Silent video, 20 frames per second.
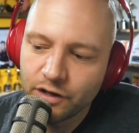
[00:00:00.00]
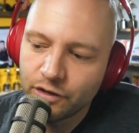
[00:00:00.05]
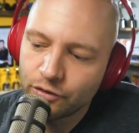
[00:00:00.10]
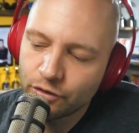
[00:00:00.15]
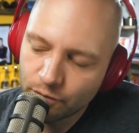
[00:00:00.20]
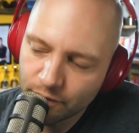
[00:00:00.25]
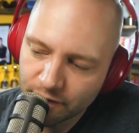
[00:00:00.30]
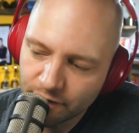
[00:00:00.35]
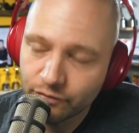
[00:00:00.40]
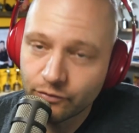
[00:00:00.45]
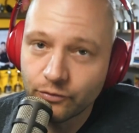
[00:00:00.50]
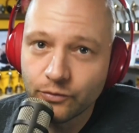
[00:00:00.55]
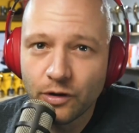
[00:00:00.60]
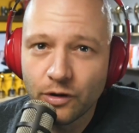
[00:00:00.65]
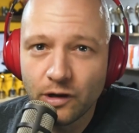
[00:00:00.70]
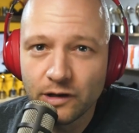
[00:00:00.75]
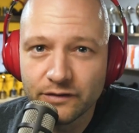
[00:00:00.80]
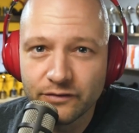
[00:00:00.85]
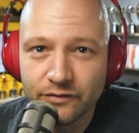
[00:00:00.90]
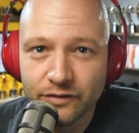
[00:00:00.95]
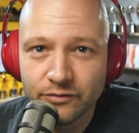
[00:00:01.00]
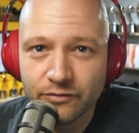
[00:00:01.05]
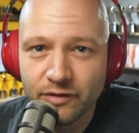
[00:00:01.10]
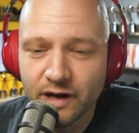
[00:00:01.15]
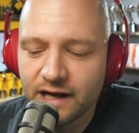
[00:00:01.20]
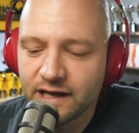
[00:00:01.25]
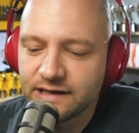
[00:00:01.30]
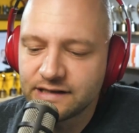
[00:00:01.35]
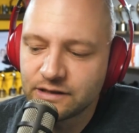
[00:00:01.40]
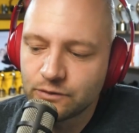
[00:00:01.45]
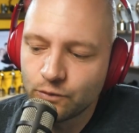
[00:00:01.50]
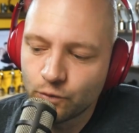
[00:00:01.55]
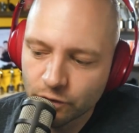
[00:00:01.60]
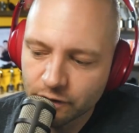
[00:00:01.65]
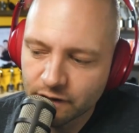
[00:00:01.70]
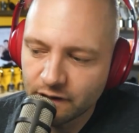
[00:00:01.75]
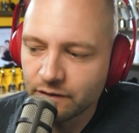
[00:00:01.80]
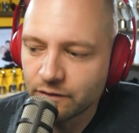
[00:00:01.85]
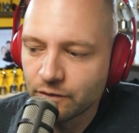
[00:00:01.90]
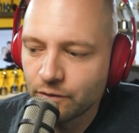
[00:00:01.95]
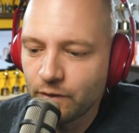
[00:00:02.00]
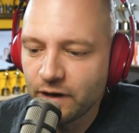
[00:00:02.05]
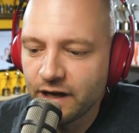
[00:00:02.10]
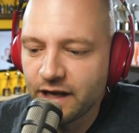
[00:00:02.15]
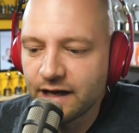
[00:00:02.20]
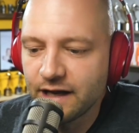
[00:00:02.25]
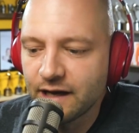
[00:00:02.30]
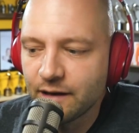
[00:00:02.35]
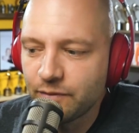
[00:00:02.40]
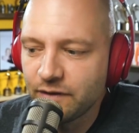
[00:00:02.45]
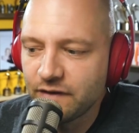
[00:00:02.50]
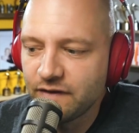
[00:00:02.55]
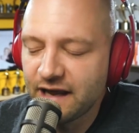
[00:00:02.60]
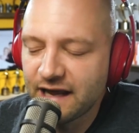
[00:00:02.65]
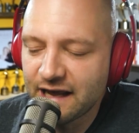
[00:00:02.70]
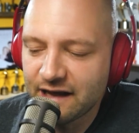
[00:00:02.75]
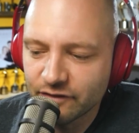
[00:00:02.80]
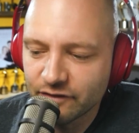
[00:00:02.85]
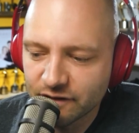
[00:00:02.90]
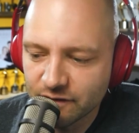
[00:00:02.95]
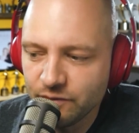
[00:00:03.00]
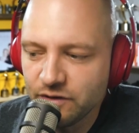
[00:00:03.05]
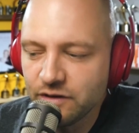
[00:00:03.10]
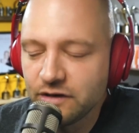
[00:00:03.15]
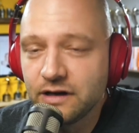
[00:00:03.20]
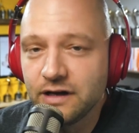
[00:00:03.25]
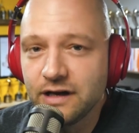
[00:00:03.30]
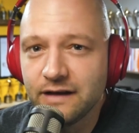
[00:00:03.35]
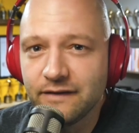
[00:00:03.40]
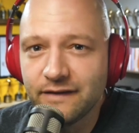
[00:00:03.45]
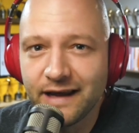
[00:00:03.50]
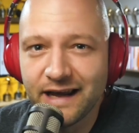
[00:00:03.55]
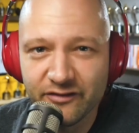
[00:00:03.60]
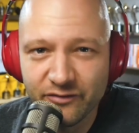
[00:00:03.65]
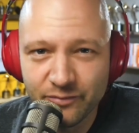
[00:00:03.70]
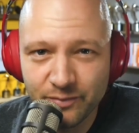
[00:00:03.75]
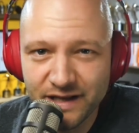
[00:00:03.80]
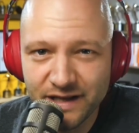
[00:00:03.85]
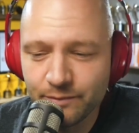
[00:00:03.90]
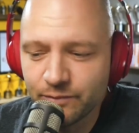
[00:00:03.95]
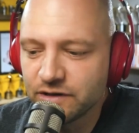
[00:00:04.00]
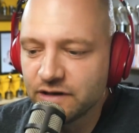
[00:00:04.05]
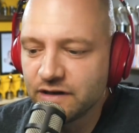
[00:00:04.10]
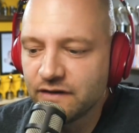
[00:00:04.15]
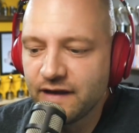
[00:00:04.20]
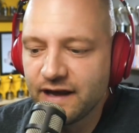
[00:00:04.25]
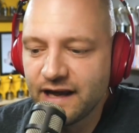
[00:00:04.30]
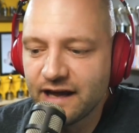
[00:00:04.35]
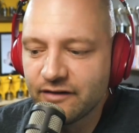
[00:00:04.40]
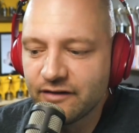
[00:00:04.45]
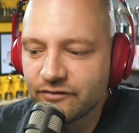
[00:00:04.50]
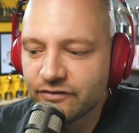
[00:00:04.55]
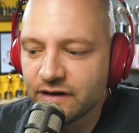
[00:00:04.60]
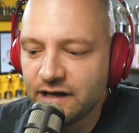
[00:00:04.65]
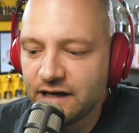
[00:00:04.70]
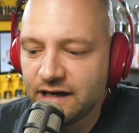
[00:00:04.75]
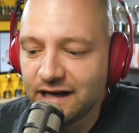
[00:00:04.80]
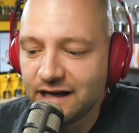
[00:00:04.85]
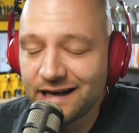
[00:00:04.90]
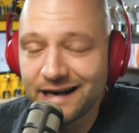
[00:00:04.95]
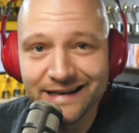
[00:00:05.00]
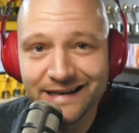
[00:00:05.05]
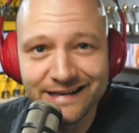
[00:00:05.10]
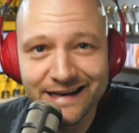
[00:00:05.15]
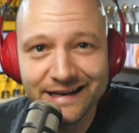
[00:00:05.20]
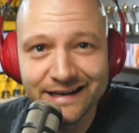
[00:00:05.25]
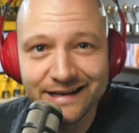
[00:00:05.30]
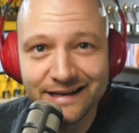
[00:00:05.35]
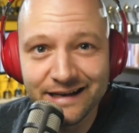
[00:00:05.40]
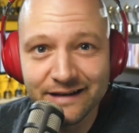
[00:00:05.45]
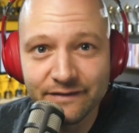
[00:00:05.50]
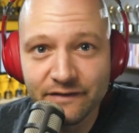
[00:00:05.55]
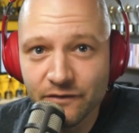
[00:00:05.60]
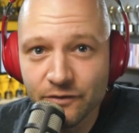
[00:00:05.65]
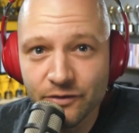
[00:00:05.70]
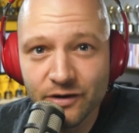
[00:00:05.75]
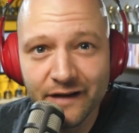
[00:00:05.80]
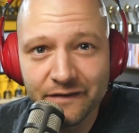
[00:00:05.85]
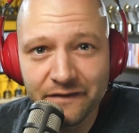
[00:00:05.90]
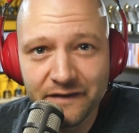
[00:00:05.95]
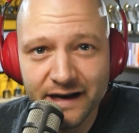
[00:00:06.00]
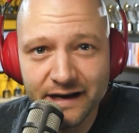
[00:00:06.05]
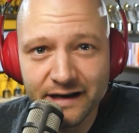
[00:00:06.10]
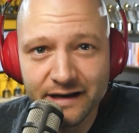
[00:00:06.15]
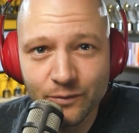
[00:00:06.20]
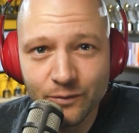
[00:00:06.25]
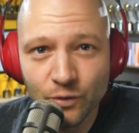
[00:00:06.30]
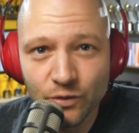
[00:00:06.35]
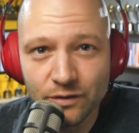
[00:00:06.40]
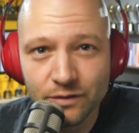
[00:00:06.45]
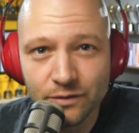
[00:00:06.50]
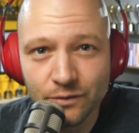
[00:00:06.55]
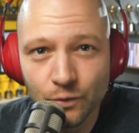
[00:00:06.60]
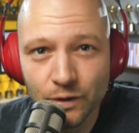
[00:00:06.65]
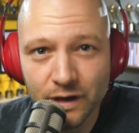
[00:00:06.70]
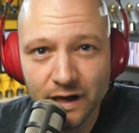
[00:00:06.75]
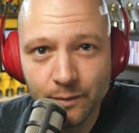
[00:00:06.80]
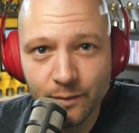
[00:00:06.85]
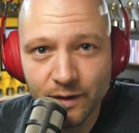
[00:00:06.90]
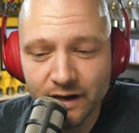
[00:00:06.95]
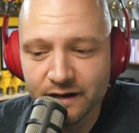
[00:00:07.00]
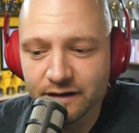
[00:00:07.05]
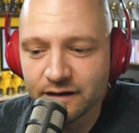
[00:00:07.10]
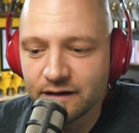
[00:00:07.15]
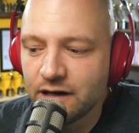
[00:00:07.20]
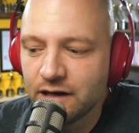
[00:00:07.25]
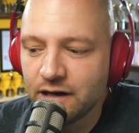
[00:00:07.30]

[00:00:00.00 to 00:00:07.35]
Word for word: going through all of the ranks and working their way up, and they have a community and they have people and they have an identity, and then they're not that anymore. What am I?